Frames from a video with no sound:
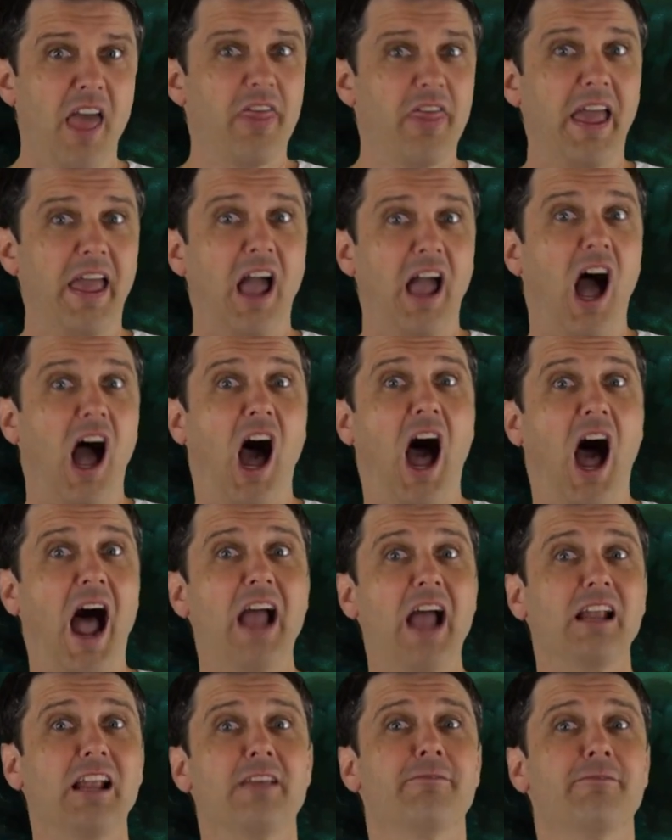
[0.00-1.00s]
They are
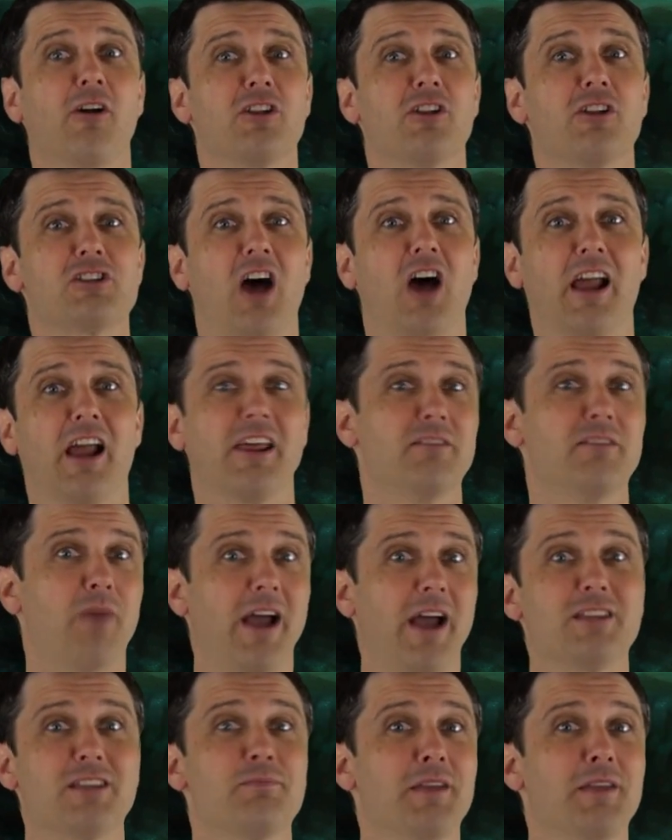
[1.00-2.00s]
highly volatile and
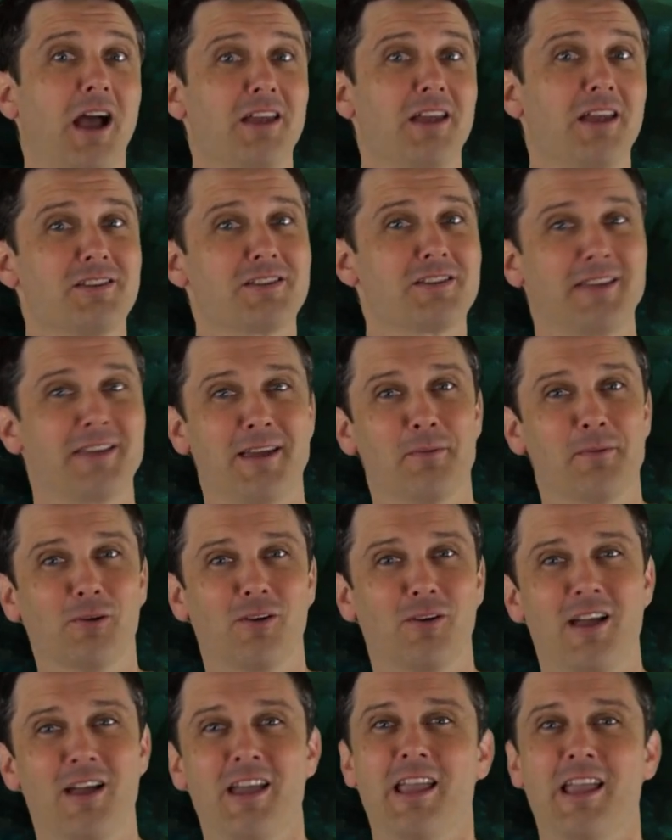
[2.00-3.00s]
might be
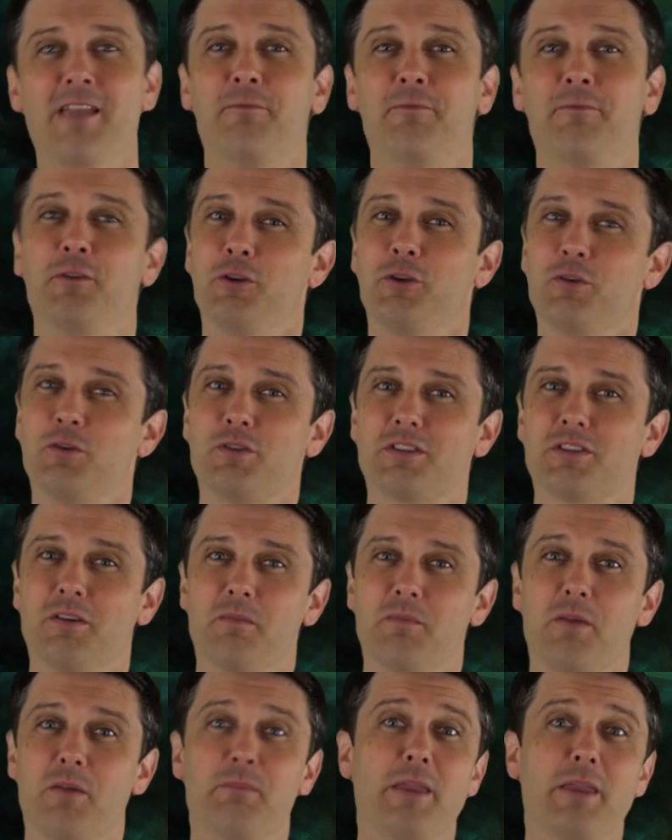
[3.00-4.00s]
unstable. If you use
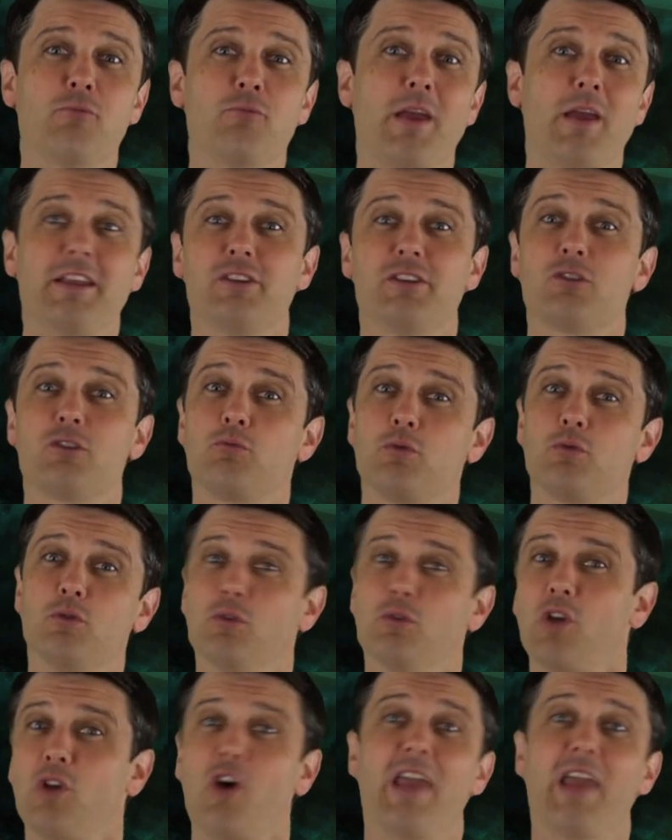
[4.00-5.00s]
them, be ready to
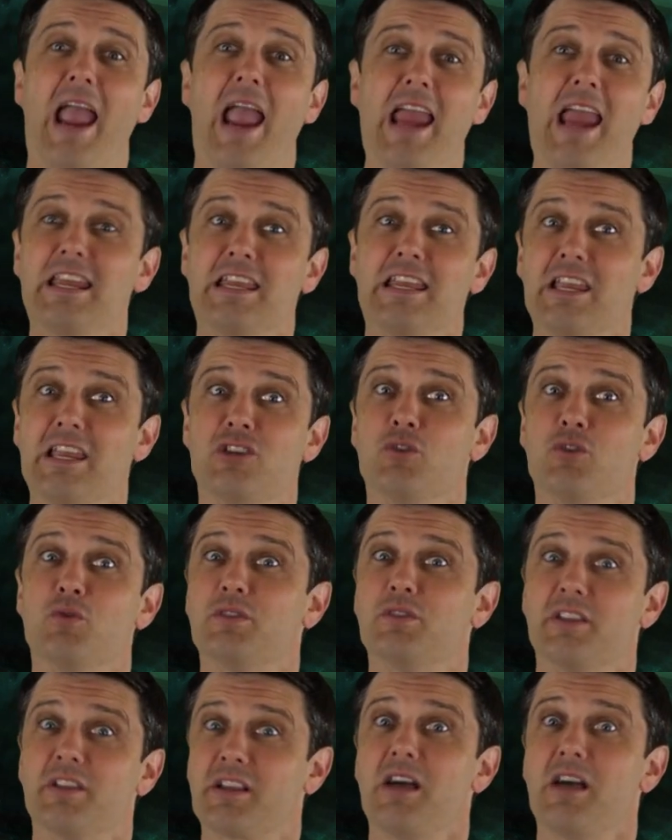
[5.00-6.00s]
rule on any
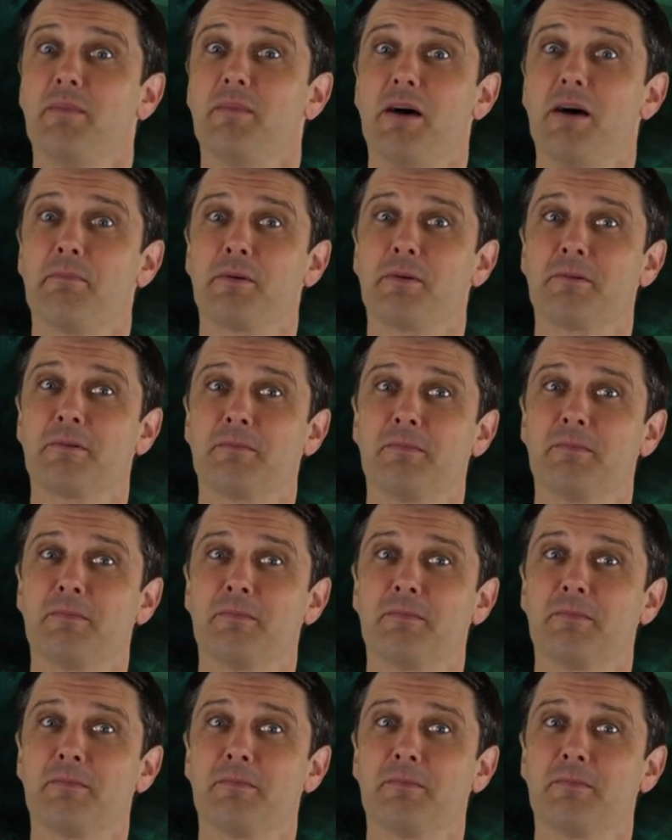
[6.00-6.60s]
issues that come up.